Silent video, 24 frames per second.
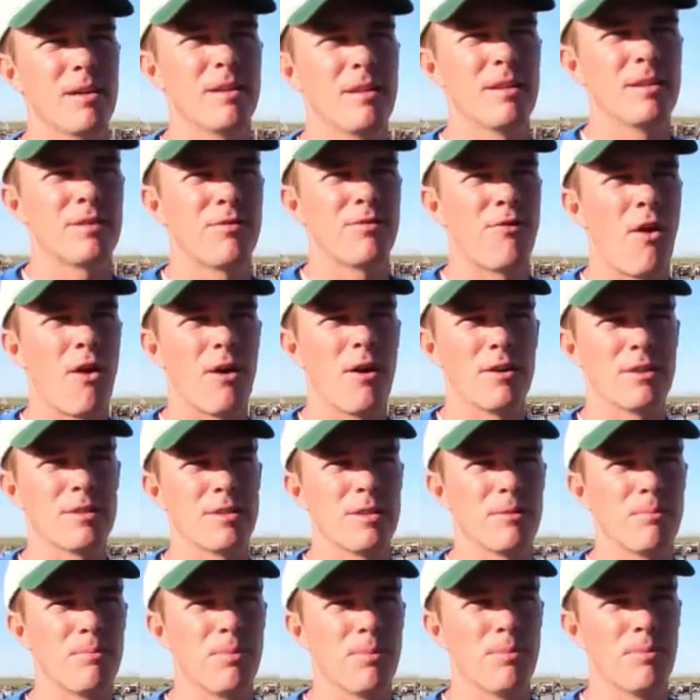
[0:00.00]
as far as
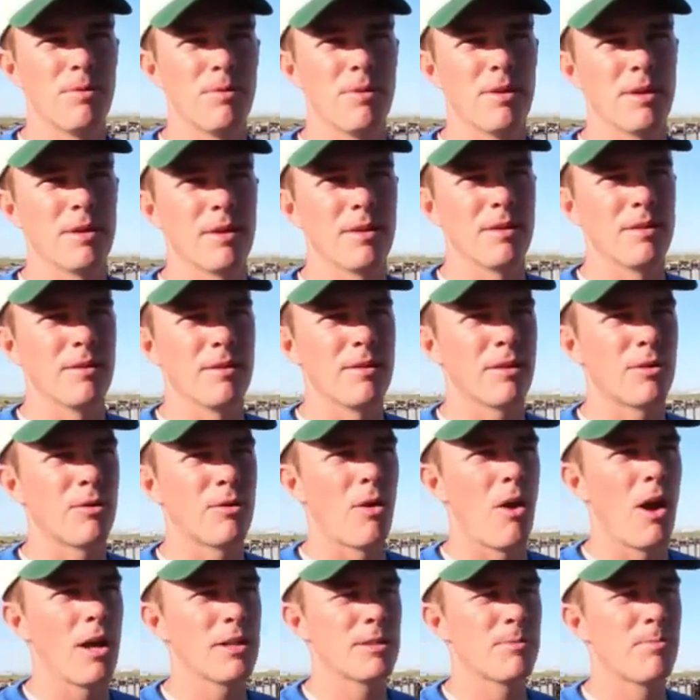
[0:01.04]
the
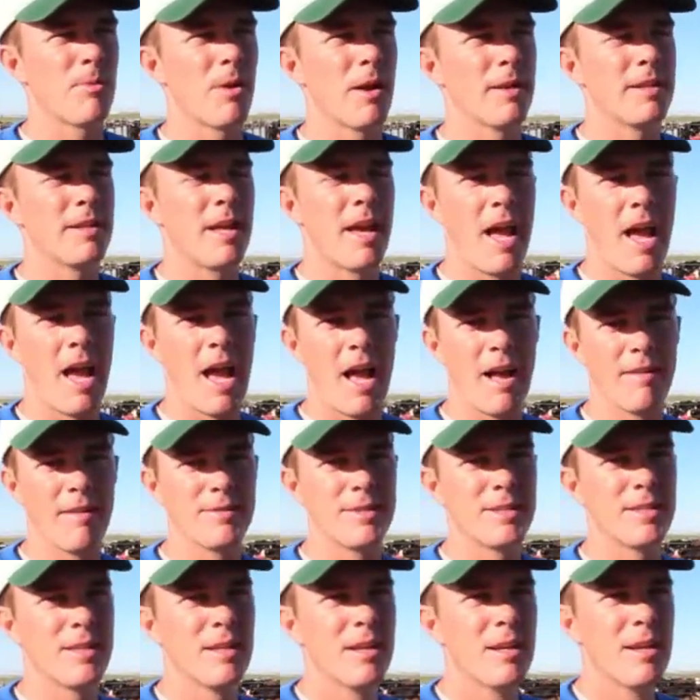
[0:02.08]
crossbred
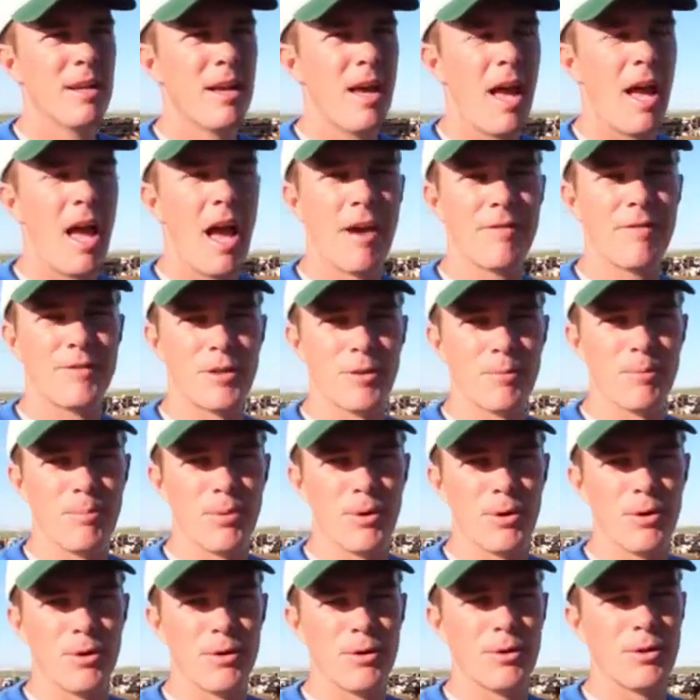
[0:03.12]
calves after
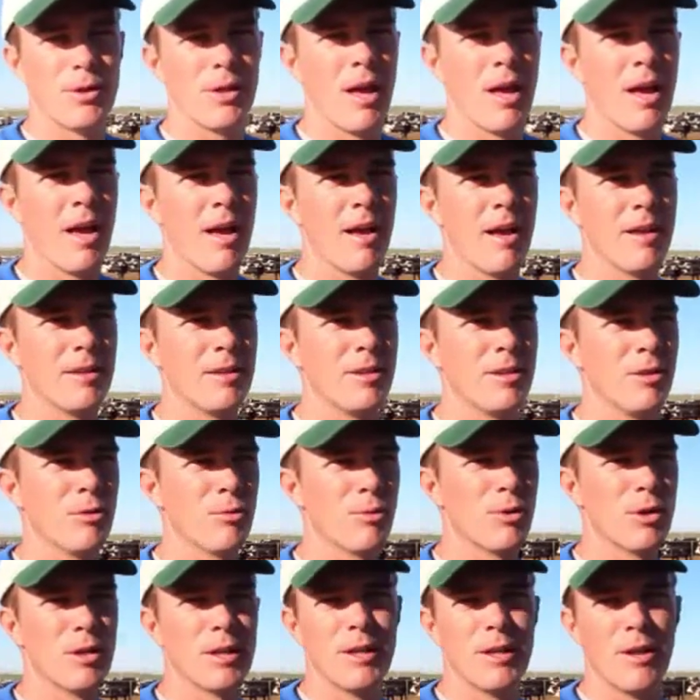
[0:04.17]
birth, you
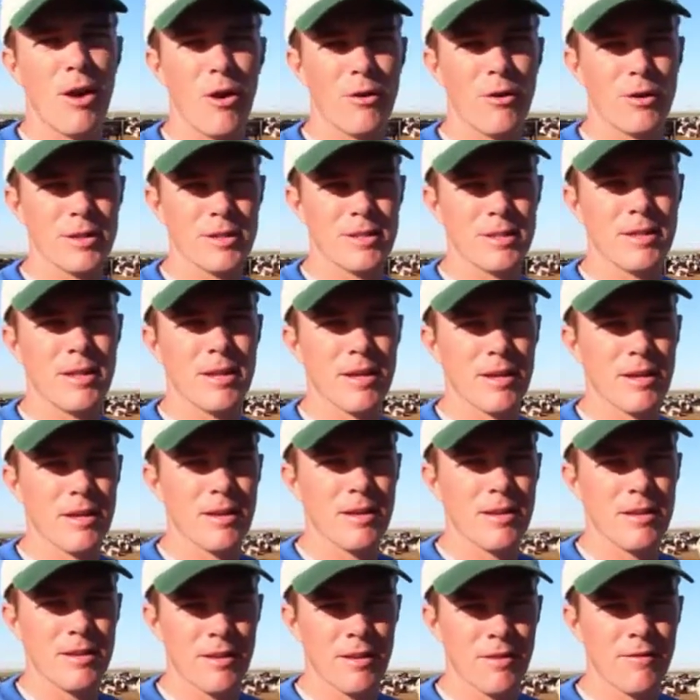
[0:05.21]
really notice the
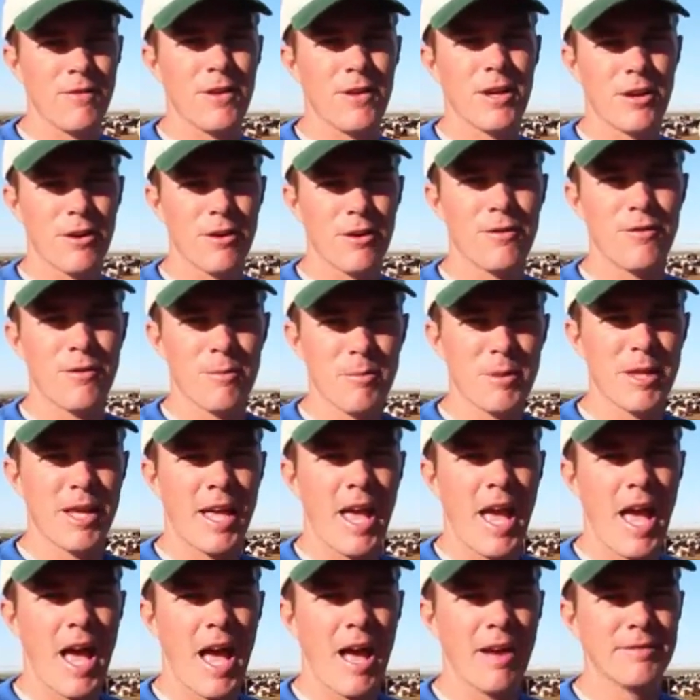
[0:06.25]
vigor from the
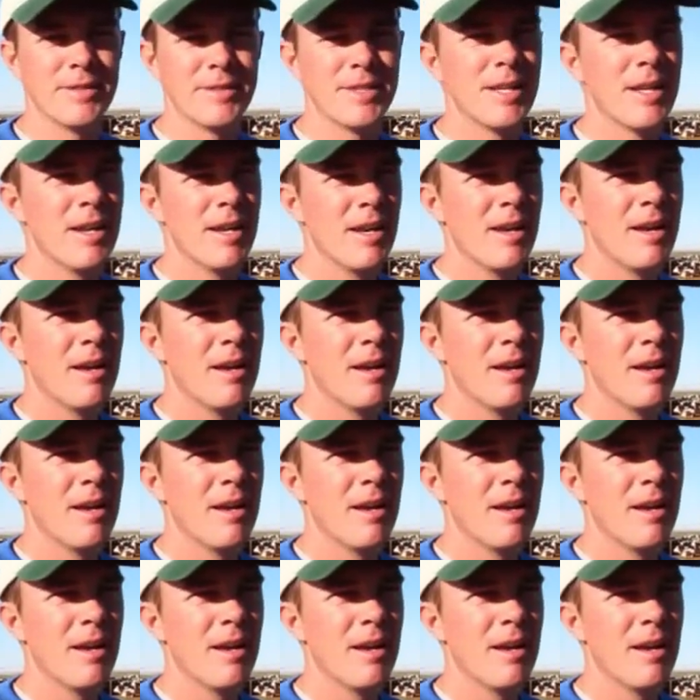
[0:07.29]
calves.